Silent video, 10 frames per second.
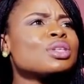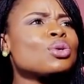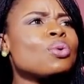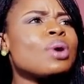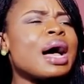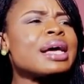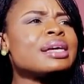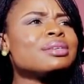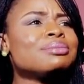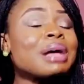So
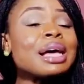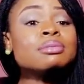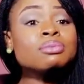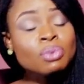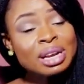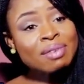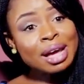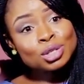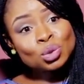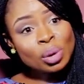whenever
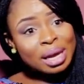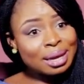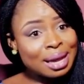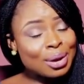I sway